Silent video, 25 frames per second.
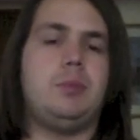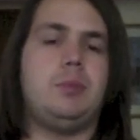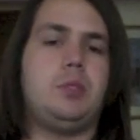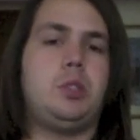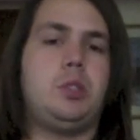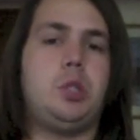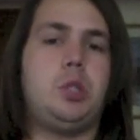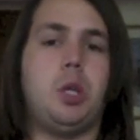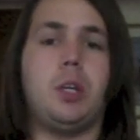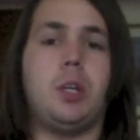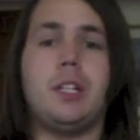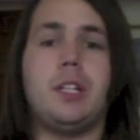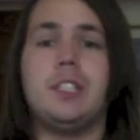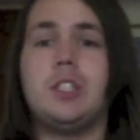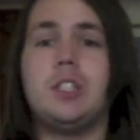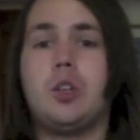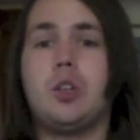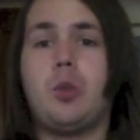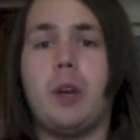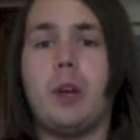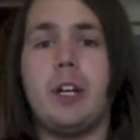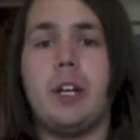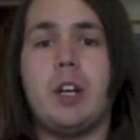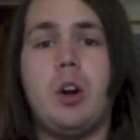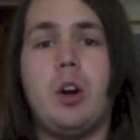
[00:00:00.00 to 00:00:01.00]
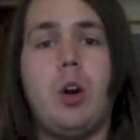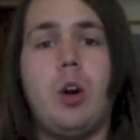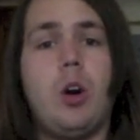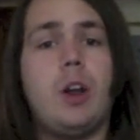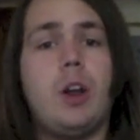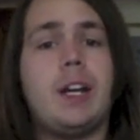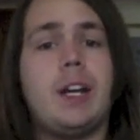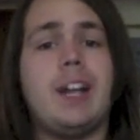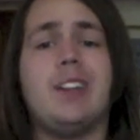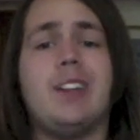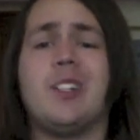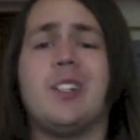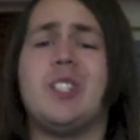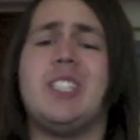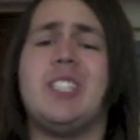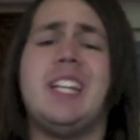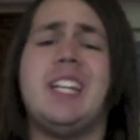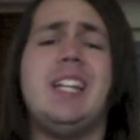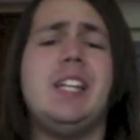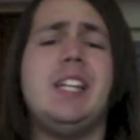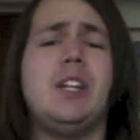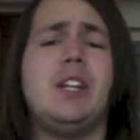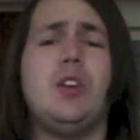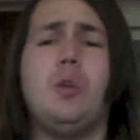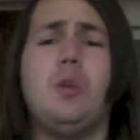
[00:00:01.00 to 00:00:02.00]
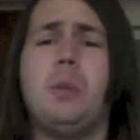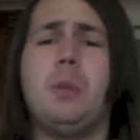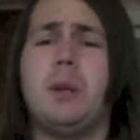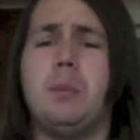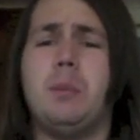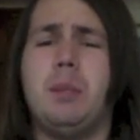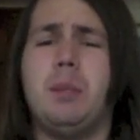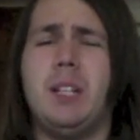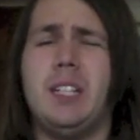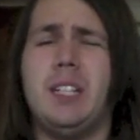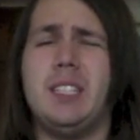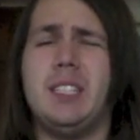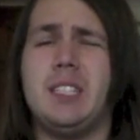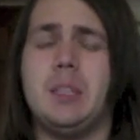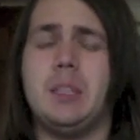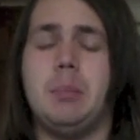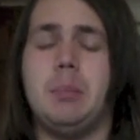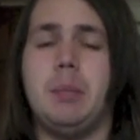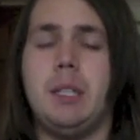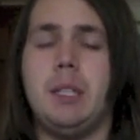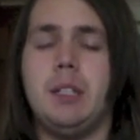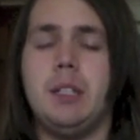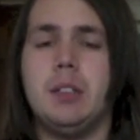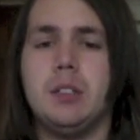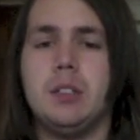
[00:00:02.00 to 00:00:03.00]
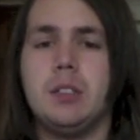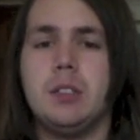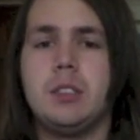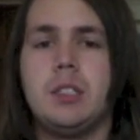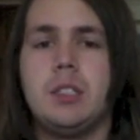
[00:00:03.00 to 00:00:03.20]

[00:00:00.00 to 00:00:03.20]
Junk is a great card. I understand he can open up plays into Beals.